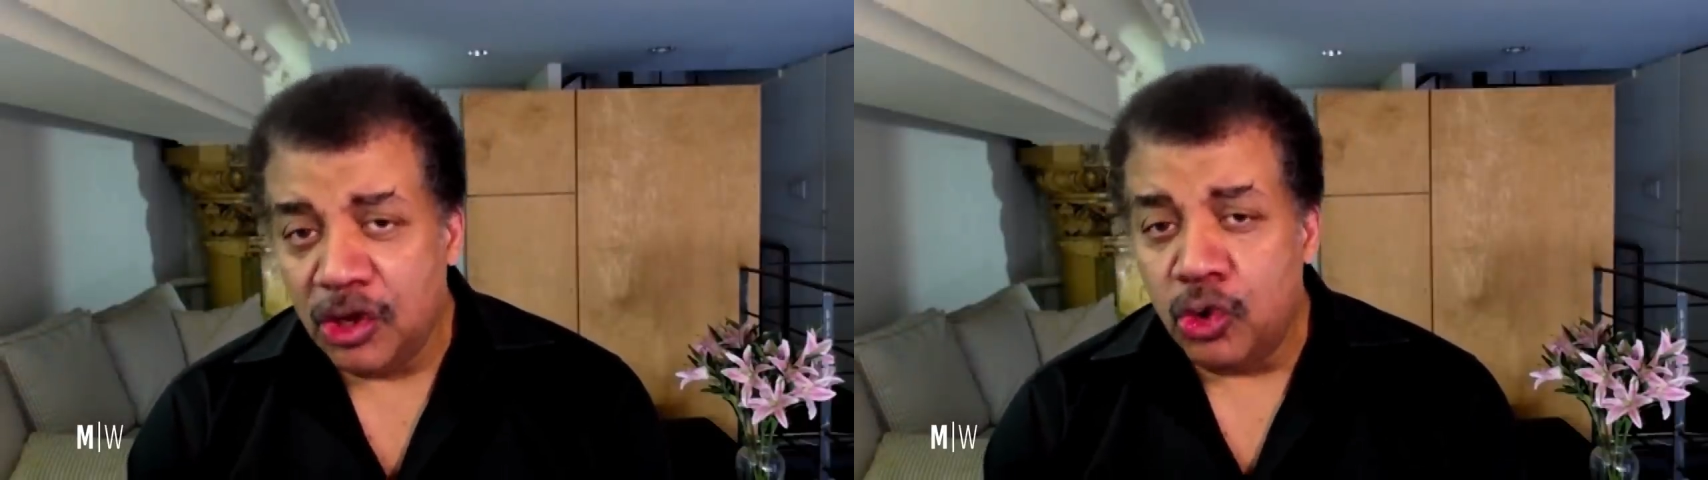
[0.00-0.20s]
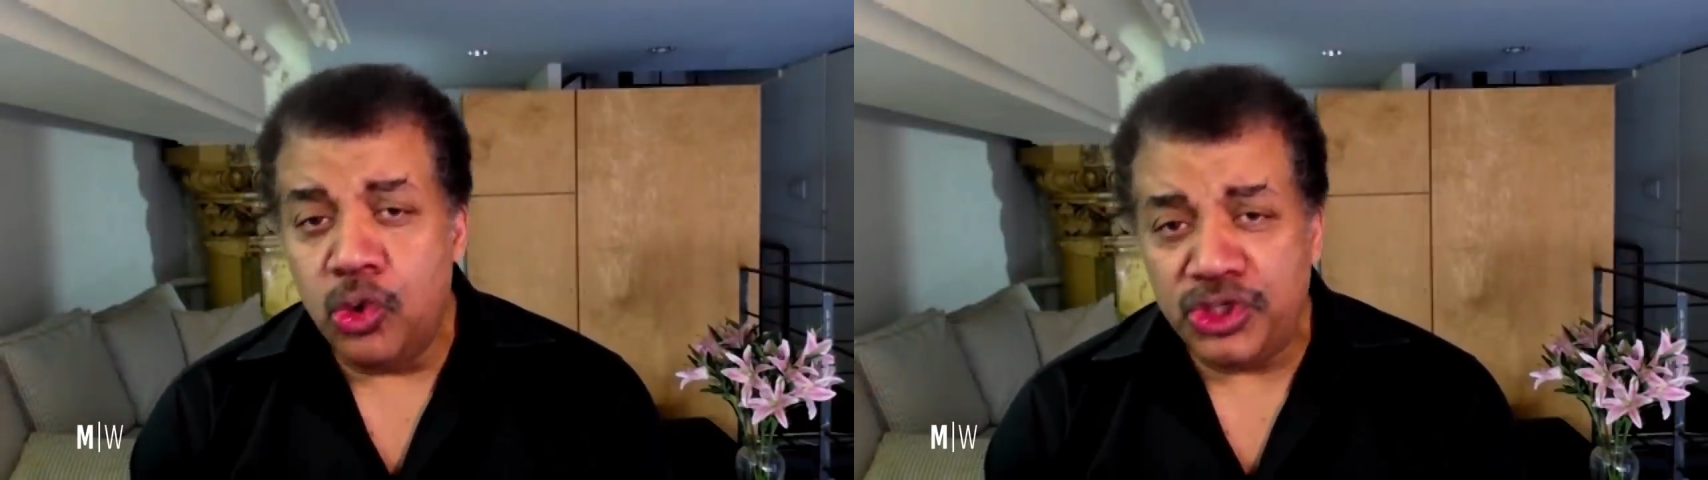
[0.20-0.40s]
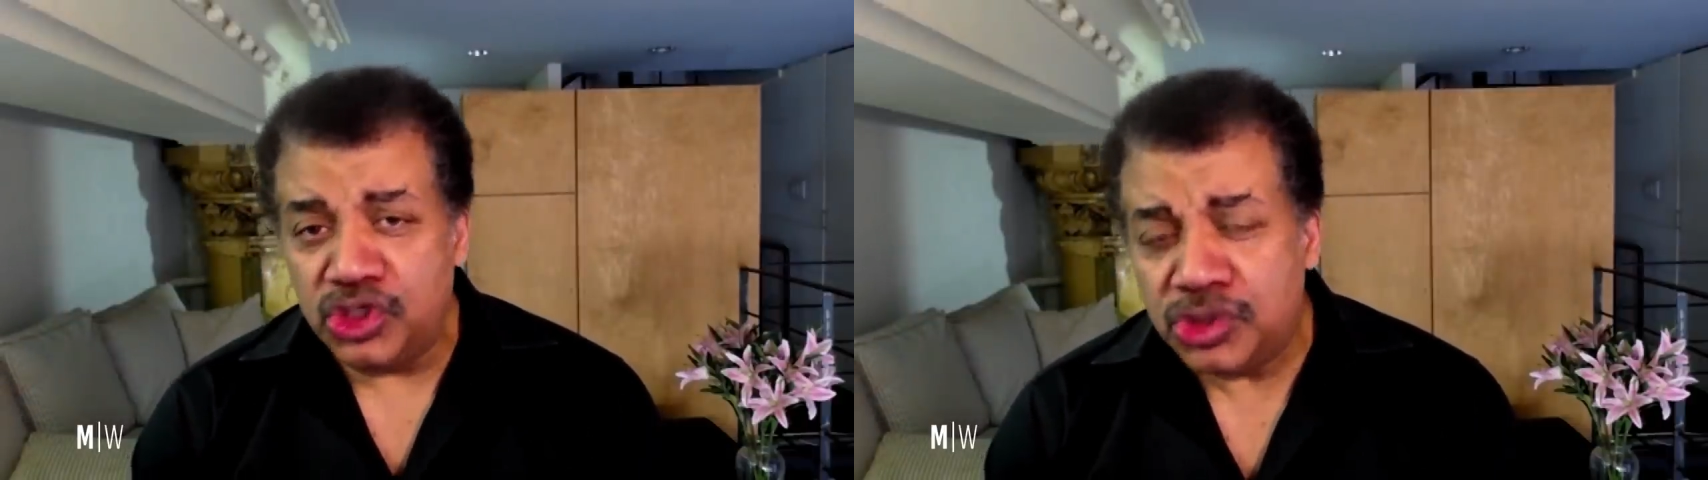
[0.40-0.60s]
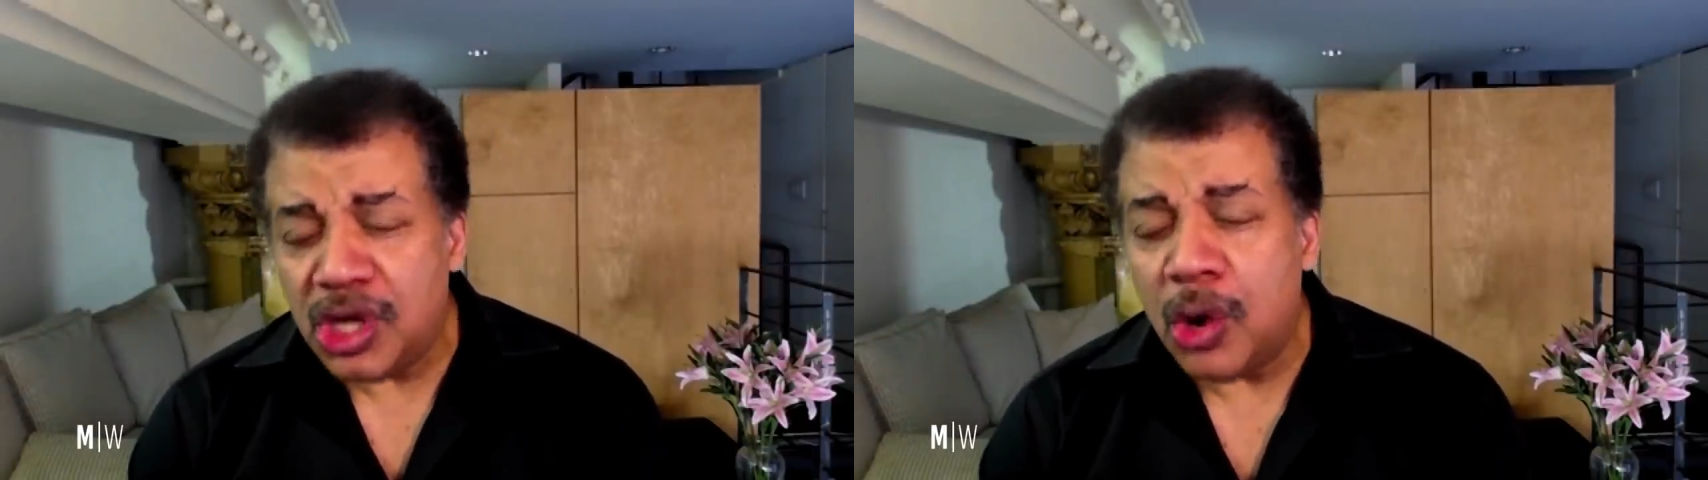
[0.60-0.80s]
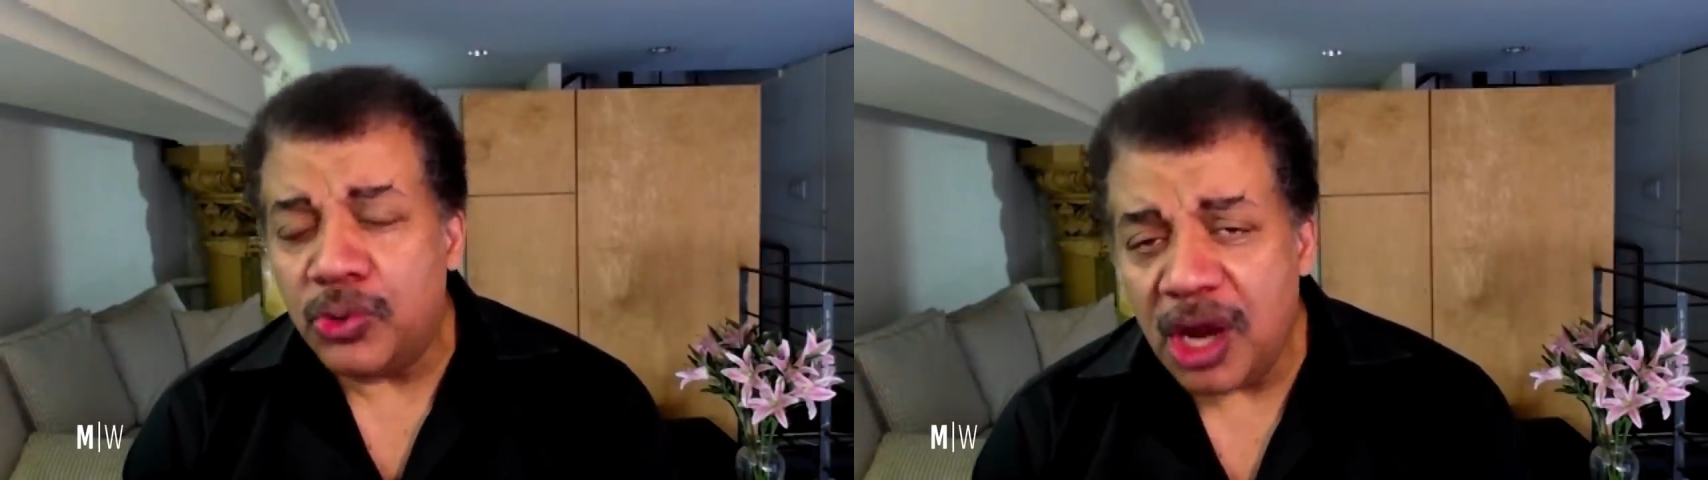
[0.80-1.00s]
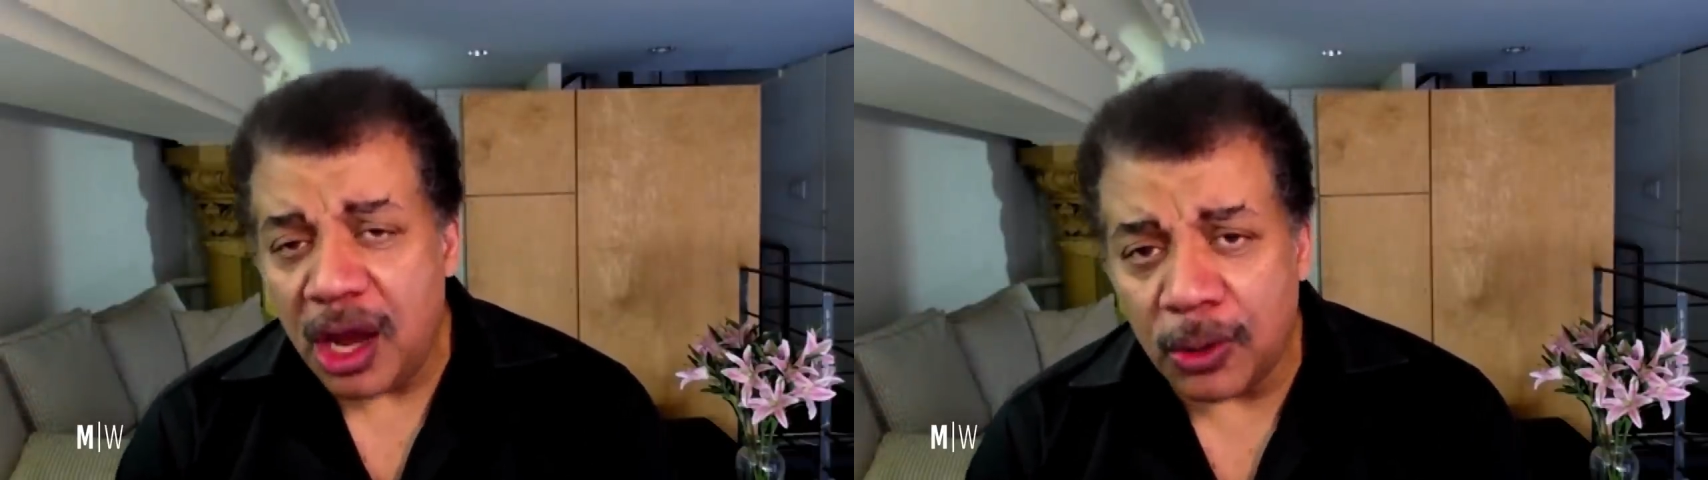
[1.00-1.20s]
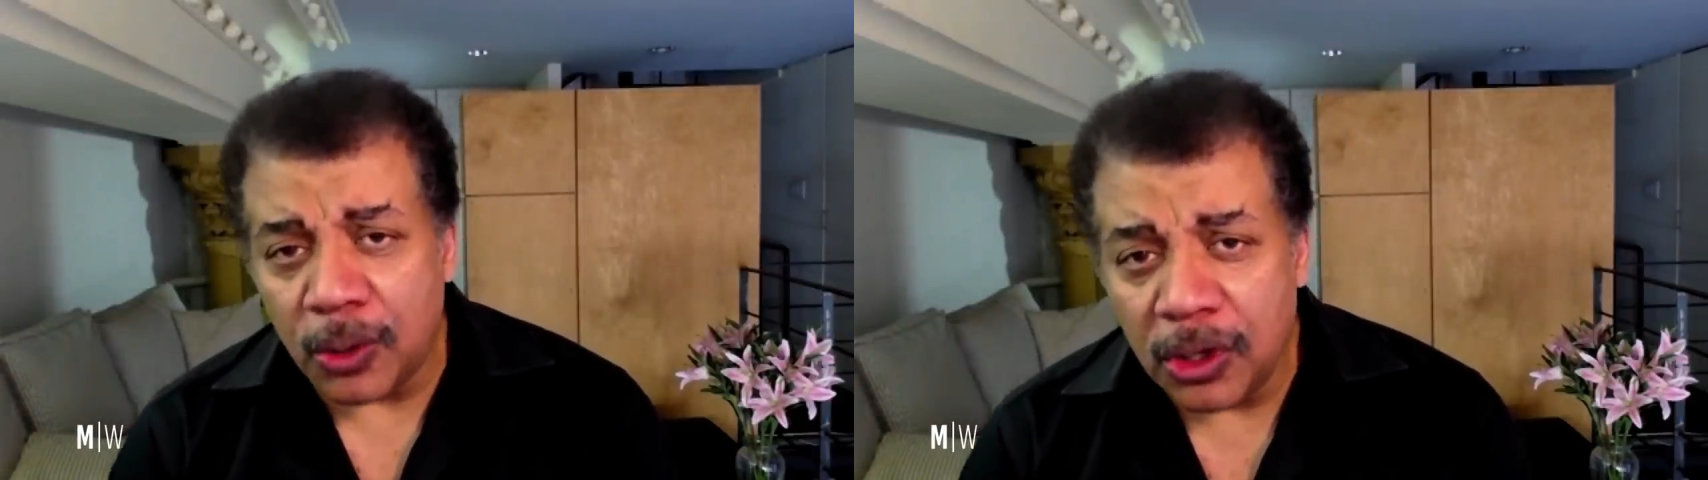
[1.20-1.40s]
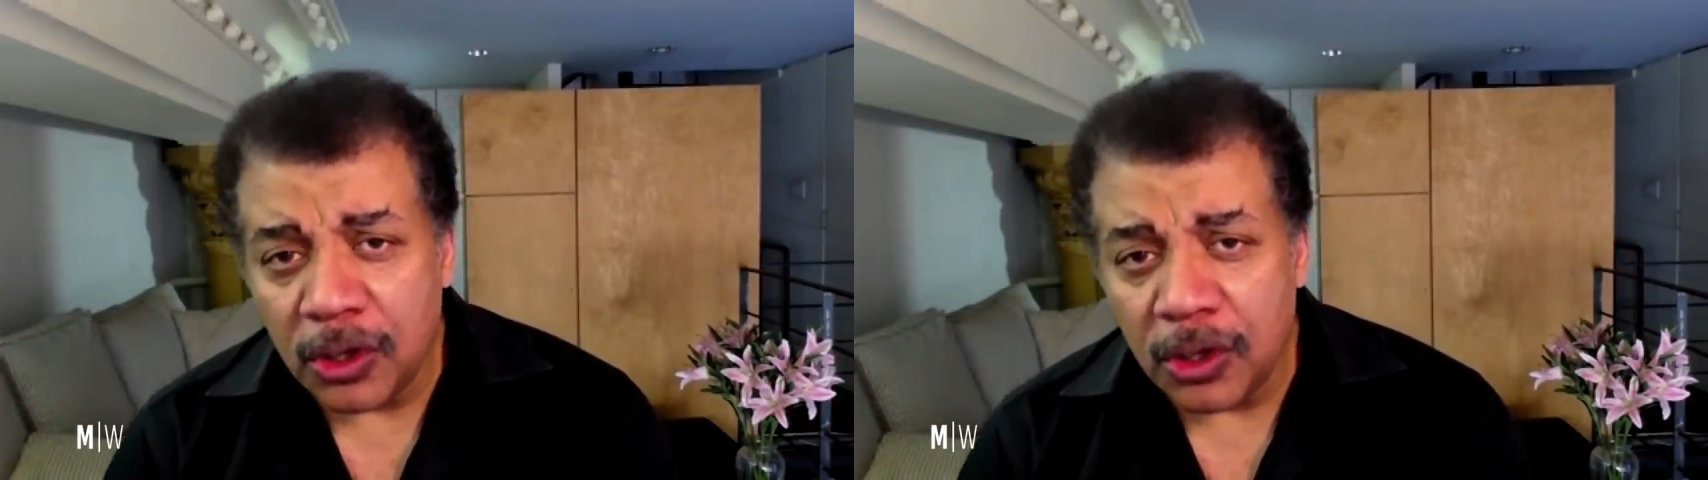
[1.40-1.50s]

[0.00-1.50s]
who you don't know,